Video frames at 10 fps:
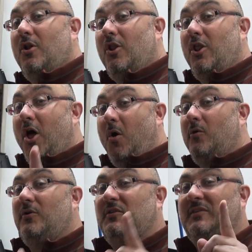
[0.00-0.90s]

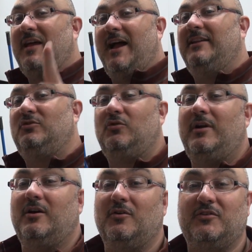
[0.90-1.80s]
lower side
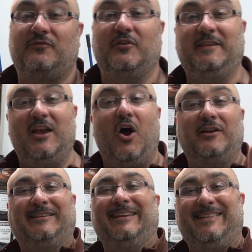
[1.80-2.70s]
grills for the
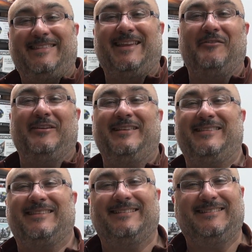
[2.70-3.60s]
RT series.